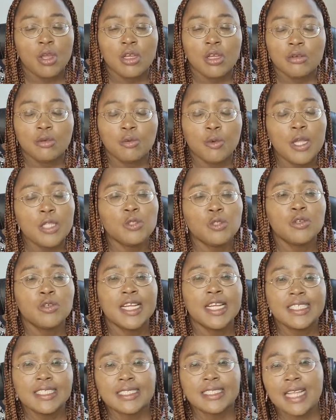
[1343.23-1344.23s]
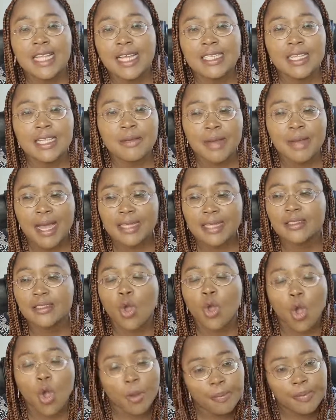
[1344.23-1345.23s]
Went to register them as
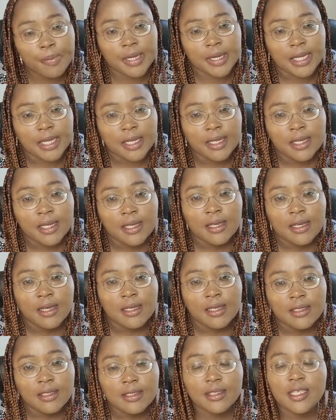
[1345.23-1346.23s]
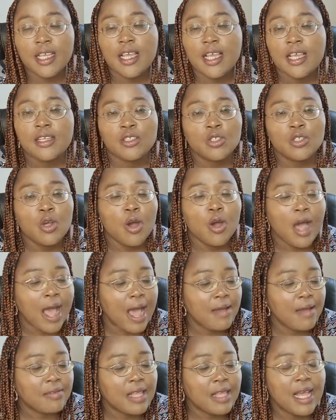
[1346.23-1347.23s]
company. You see, so
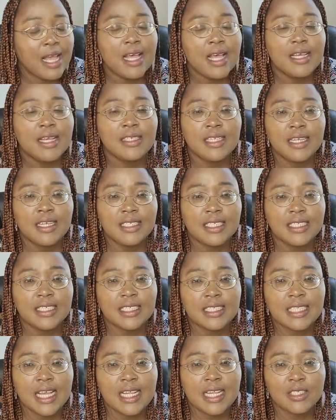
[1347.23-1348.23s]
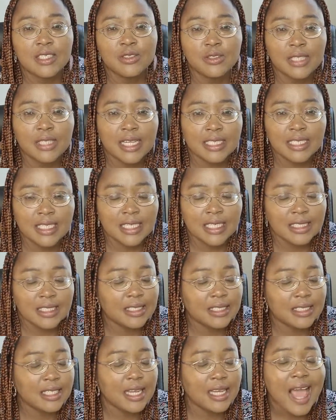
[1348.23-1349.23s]
after they registered in
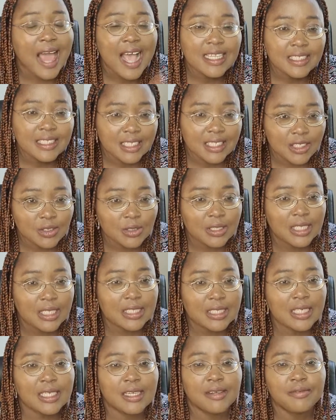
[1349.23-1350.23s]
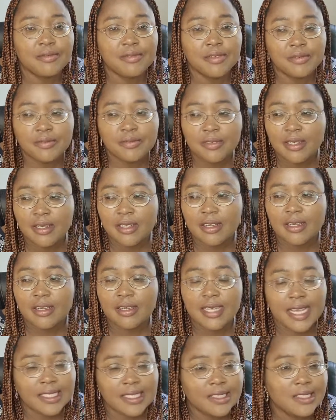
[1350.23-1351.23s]
2016, last year
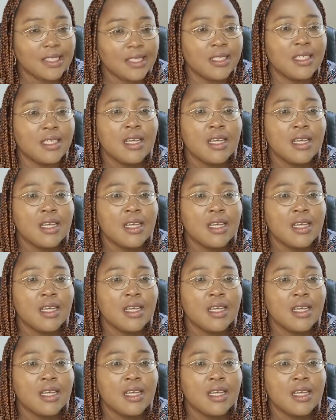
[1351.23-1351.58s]
2019,